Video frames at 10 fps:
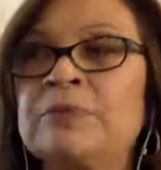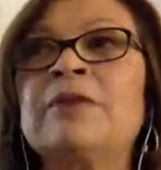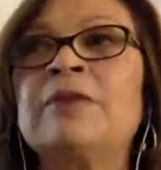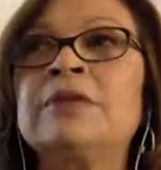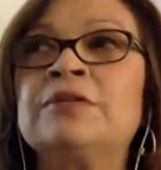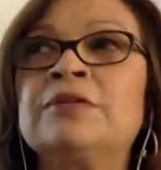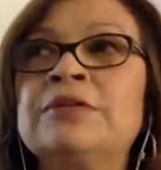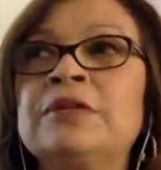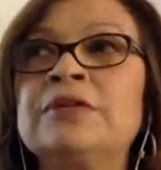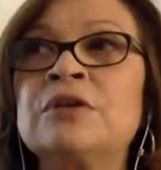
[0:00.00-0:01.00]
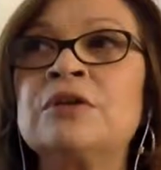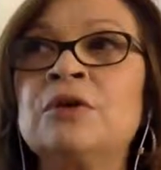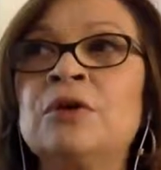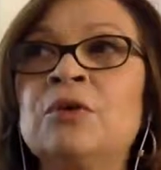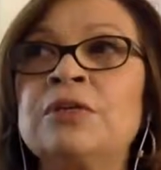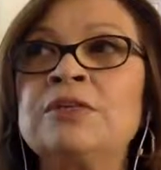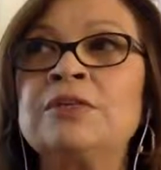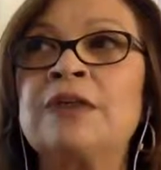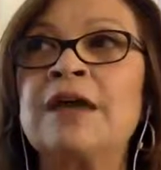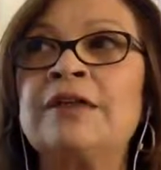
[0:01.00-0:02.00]
mid-30s was
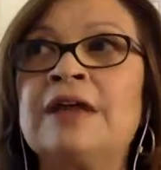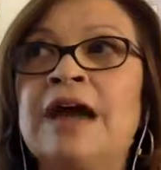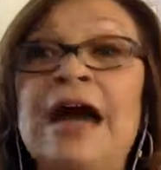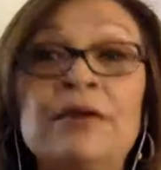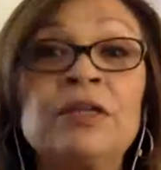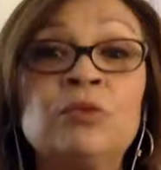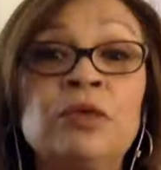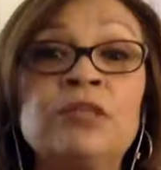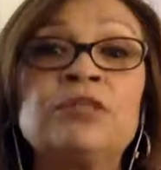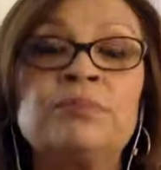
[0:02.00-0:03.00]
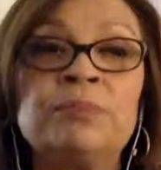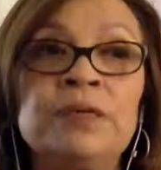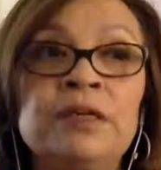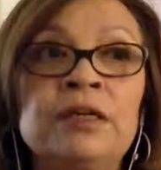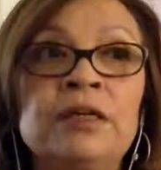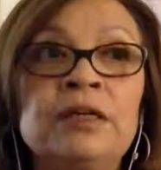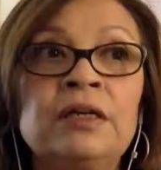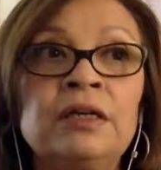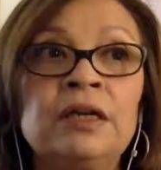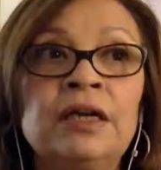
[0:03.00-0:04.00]
that I really wanted to be
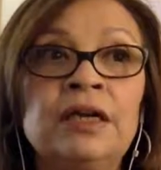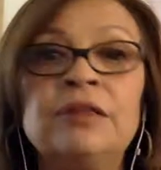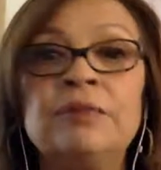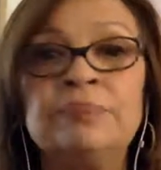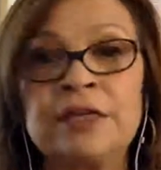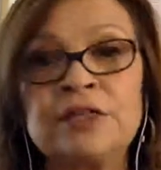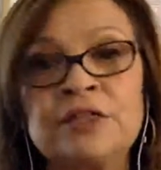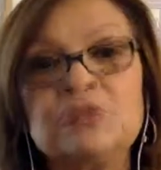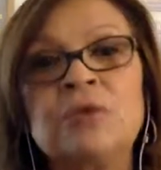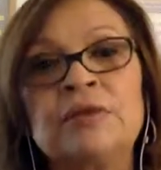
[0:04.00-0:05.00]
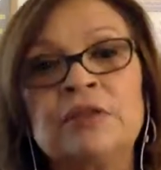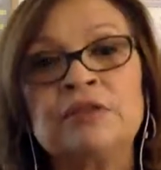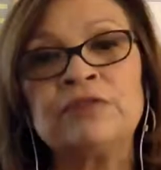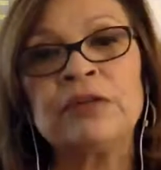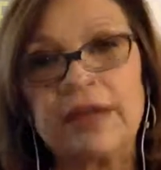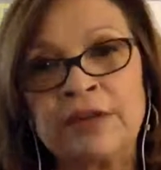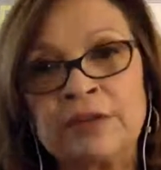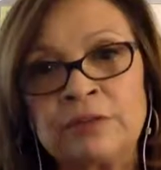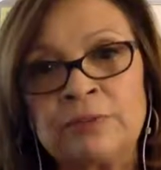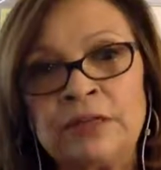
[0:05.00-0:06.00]
in the places where I really felt I
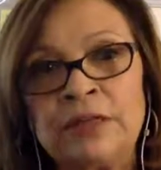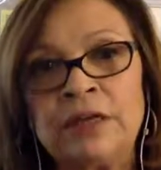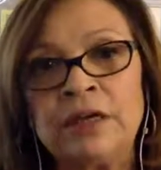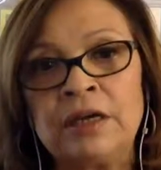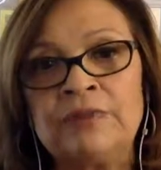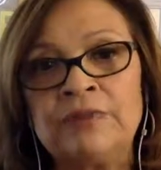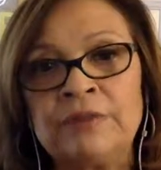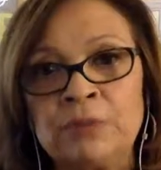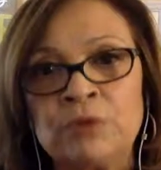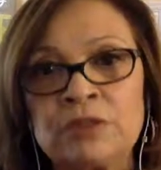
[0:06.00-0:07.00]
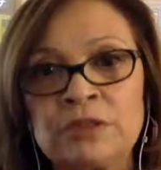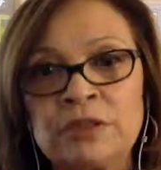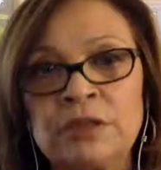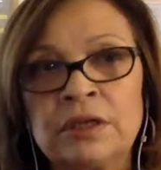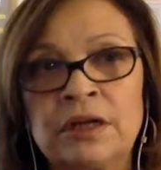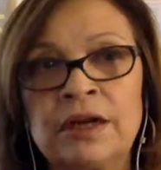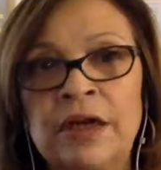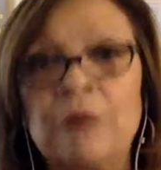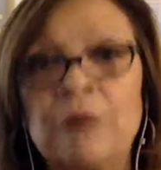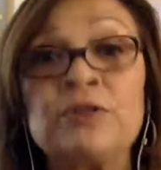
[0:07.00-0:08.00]
could be of the most
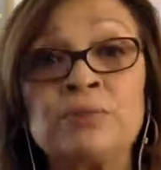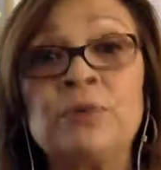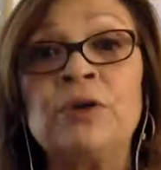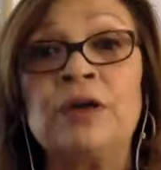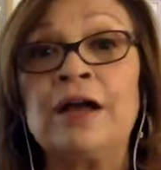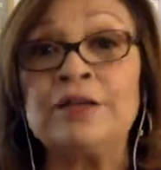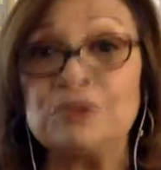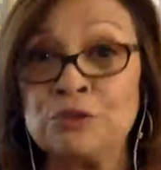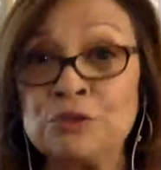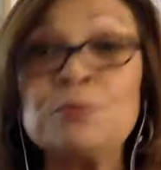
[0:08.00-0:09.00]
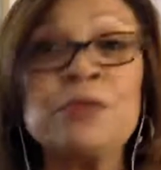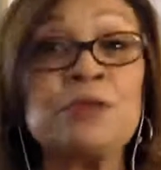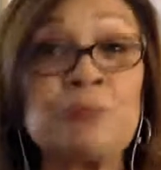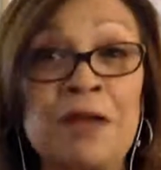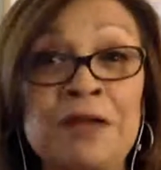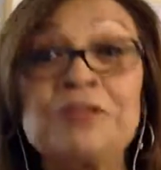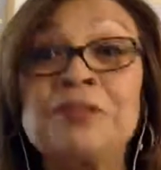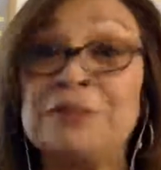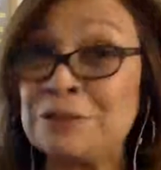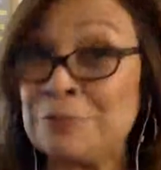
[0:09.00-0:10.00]
help and support. I do speak Spanish.
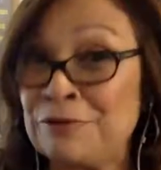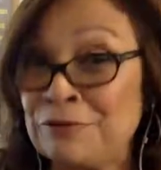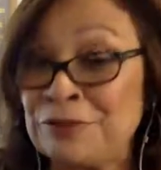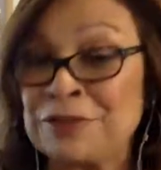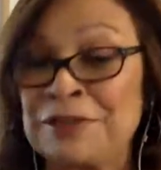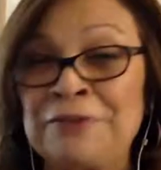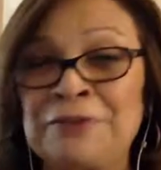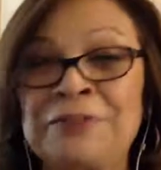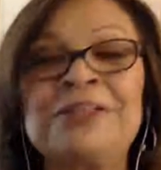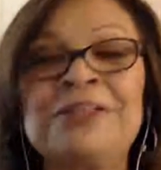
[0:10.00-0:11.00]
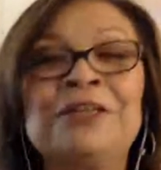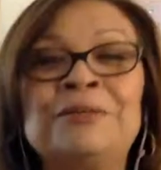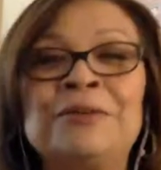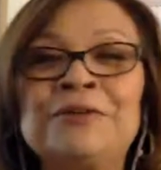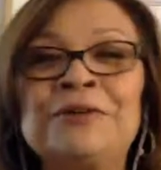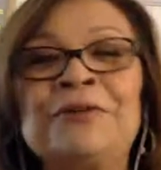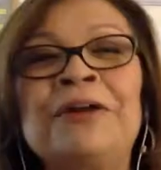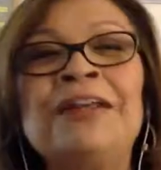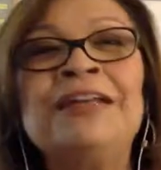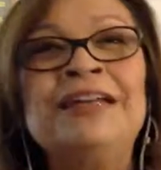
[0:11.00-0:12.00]
It is my first language, believe it or
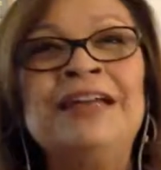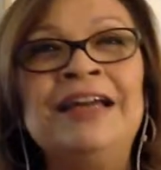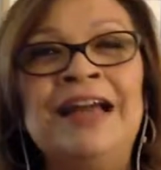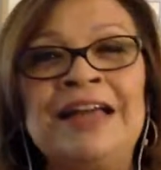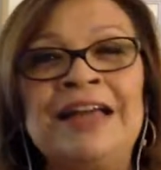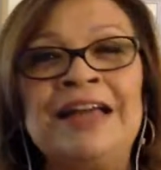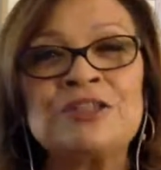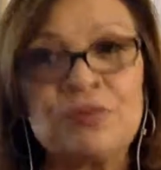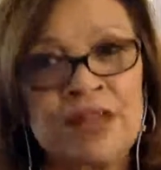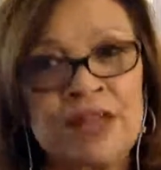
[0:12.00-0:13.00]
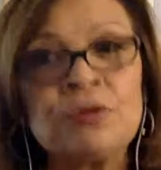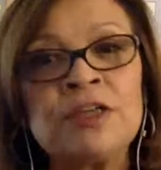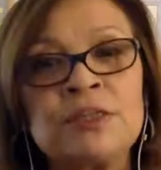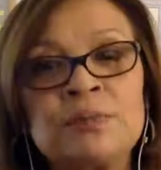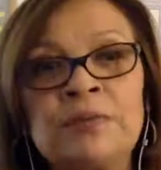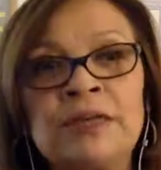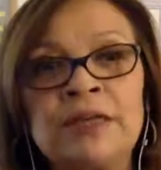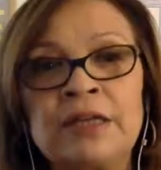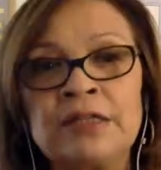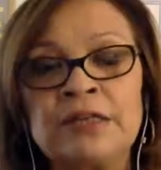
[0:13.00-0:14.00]
not. And so that's where I spent my
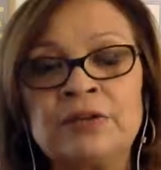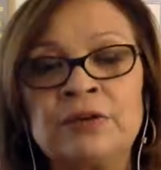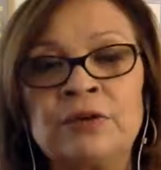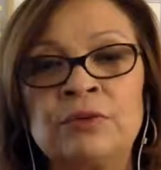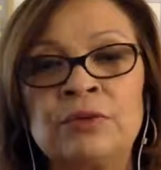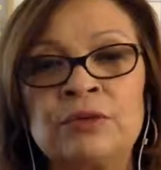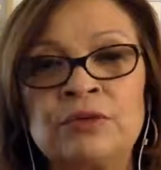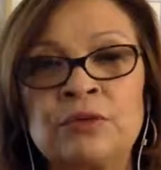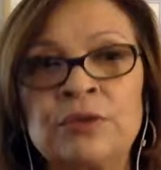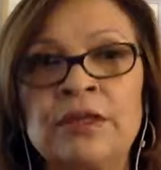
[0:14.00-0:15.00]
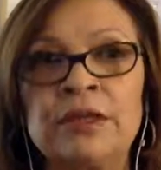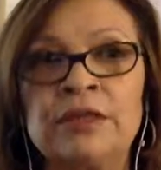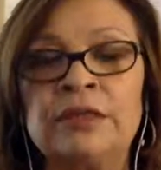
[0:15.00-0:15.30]
19-year career, is working in